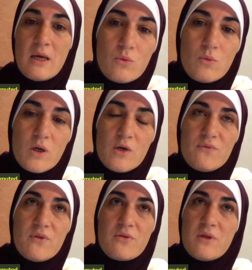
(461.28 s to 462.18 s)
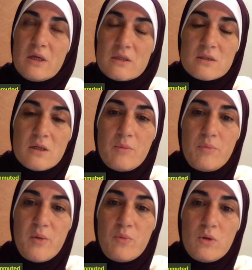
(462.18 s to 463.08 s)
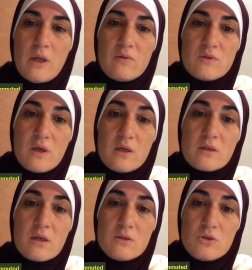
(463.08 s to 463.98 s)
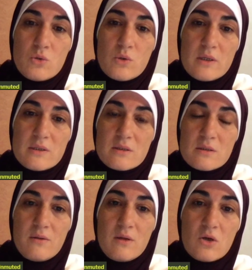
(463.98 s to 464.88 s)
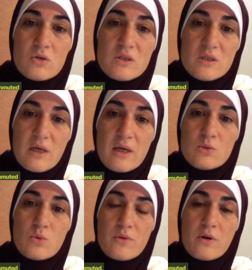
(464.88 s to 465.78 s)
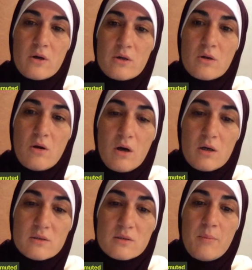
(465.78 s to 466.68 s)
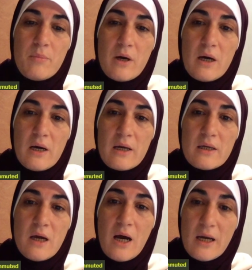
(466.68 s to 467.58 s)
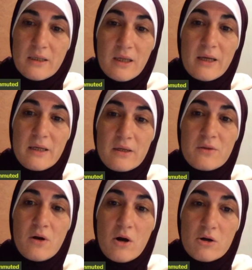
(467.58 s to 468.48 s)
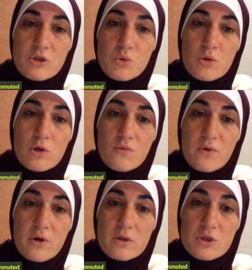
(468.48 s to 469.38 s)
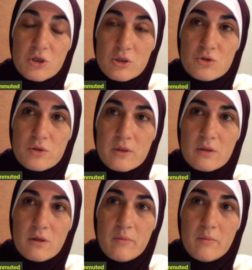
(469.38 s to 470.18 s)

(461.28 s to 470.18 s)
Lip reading: One of the things that people outside can do is they could stand with our cause by highlighting the artwork of our children.